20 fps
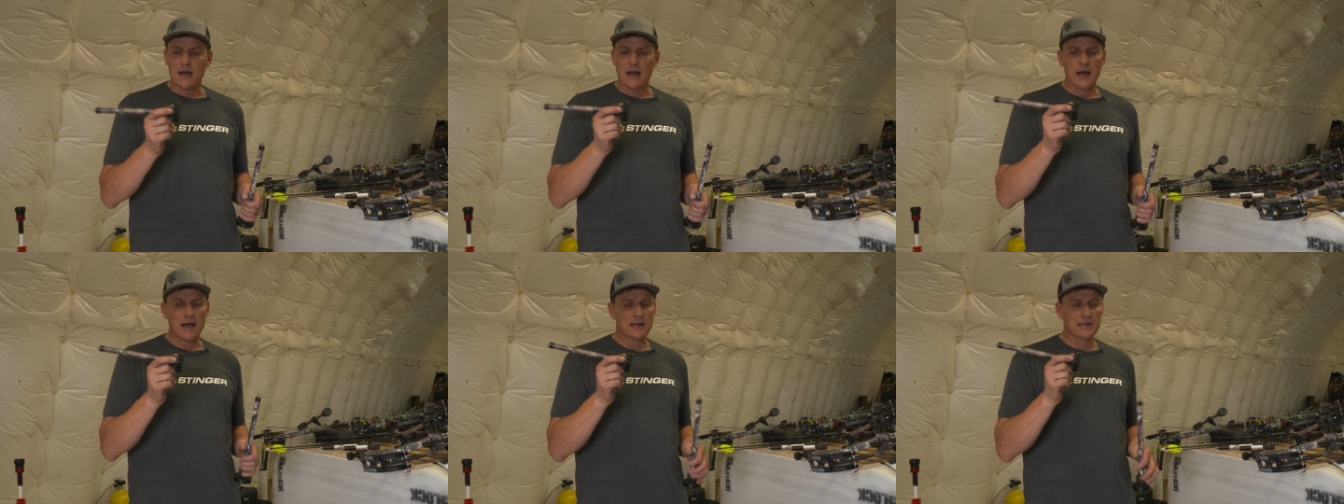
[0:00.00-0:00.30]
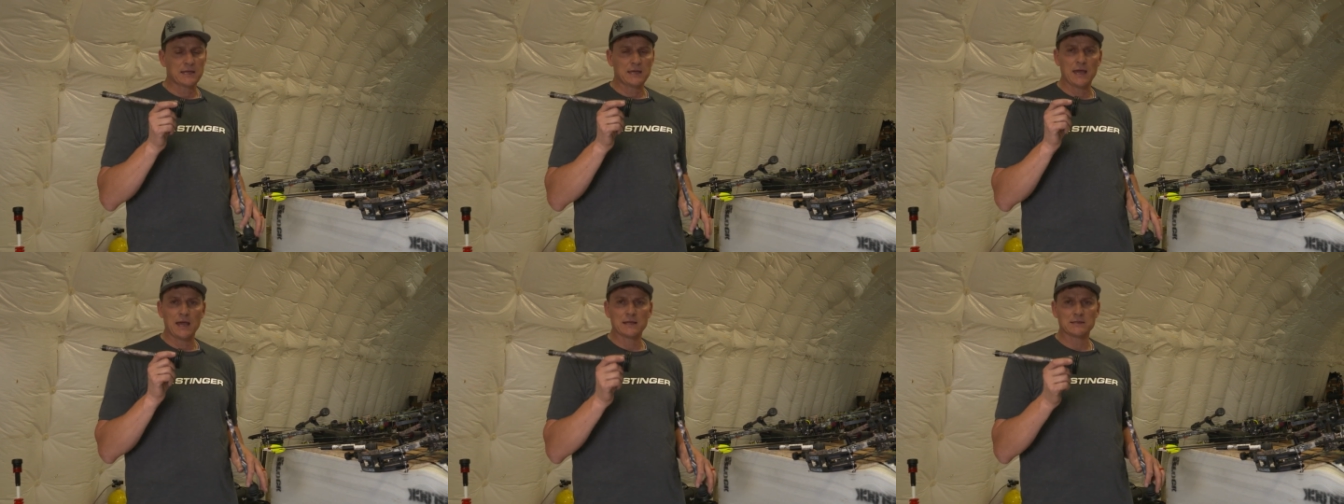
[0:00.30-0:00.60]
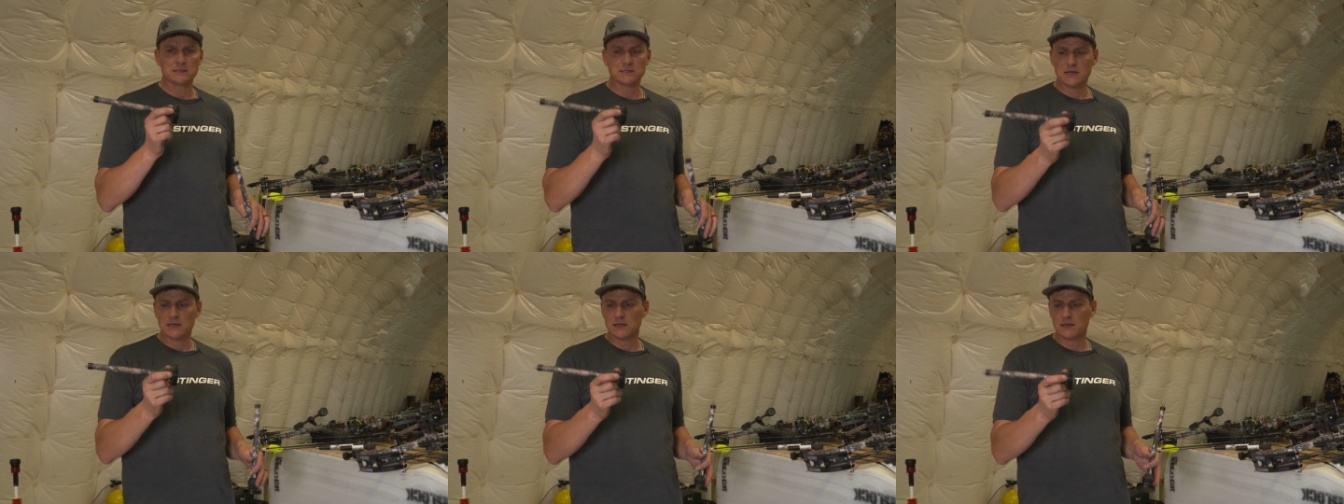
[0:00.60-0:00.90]
I
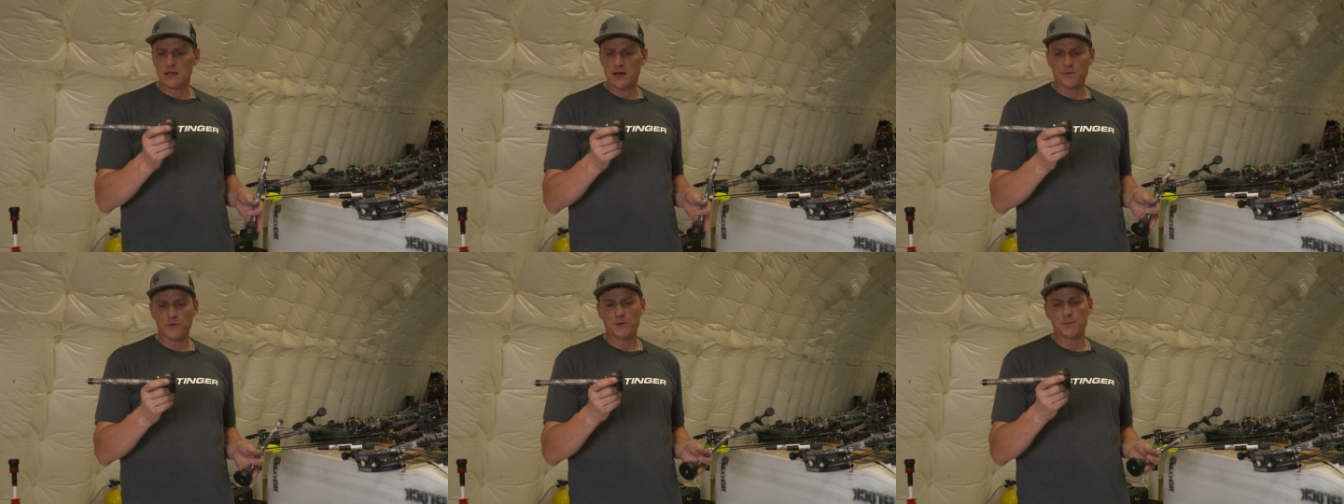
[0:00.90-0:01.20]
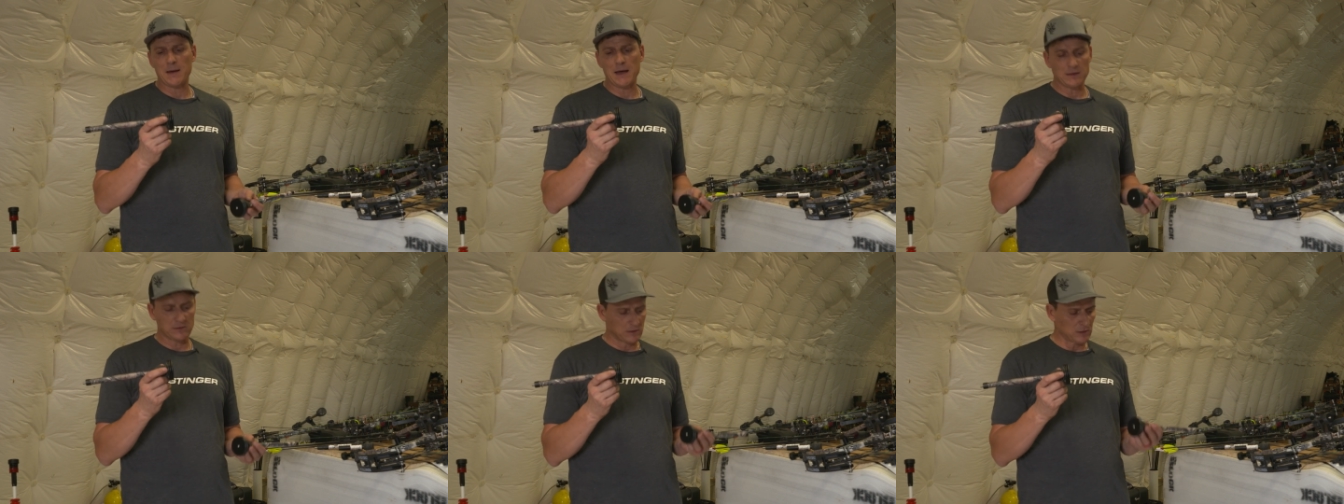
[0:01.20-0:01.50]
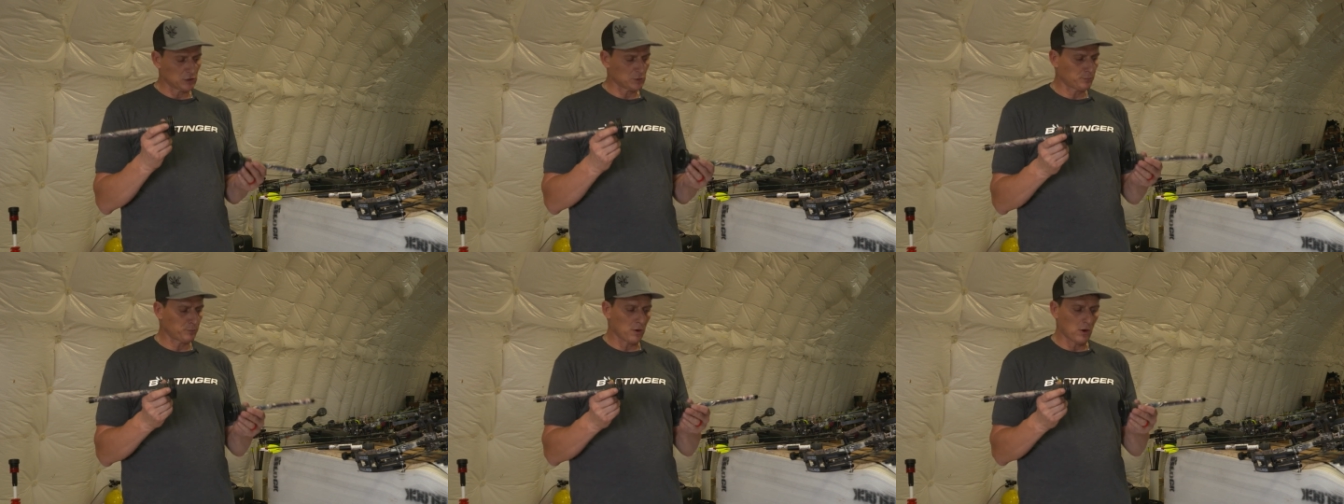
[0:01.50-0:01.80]
can't say enough about
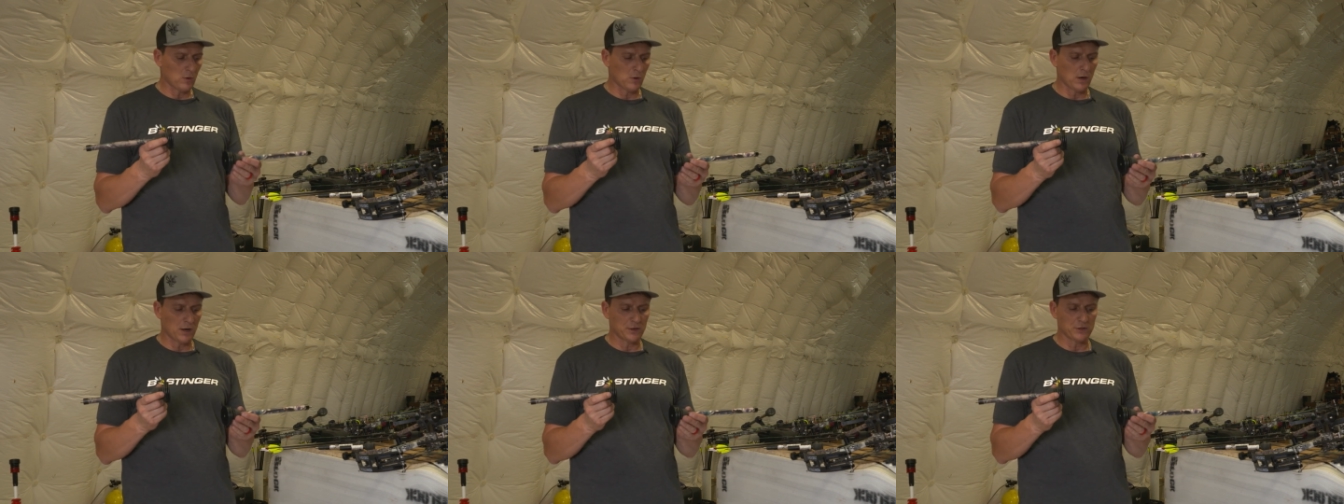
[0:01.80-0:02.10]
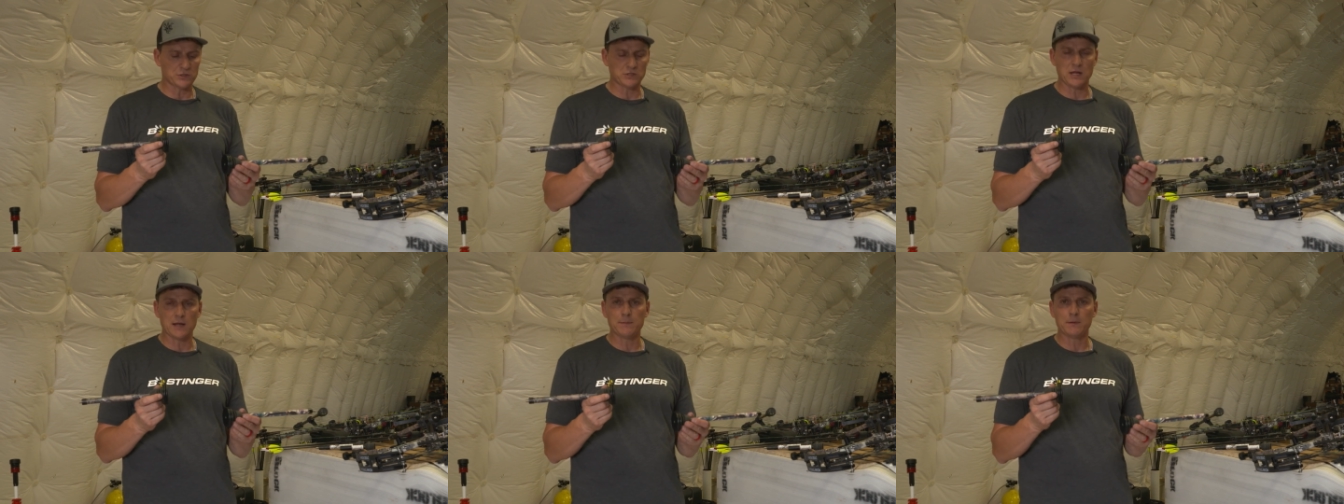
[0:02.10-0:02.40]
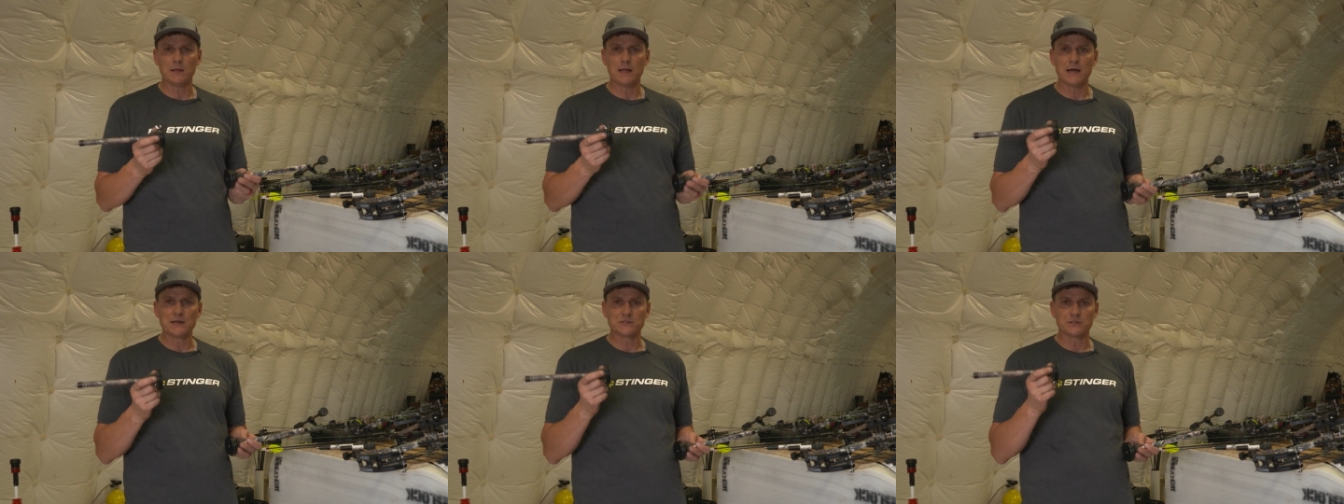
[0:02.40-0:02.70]
this Pro Hunter
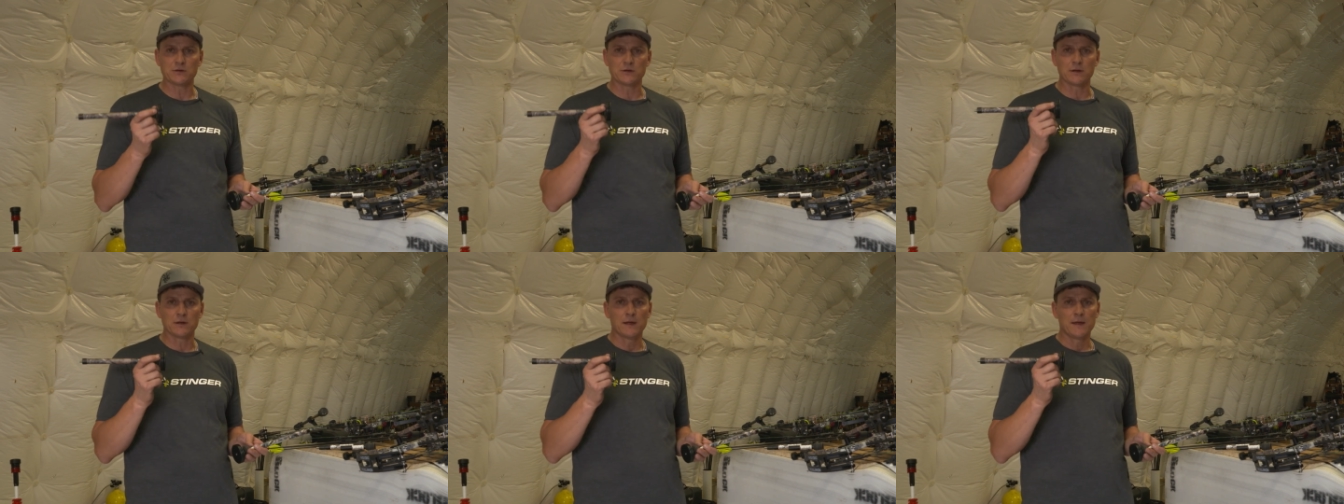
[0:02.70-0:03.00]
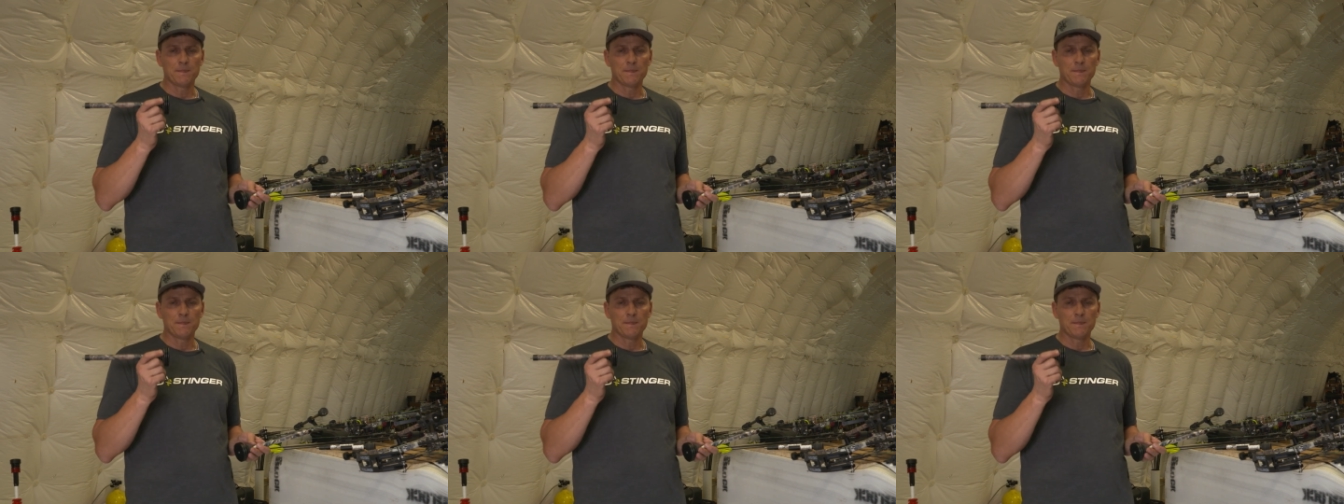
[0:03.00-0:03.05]
stabilizer,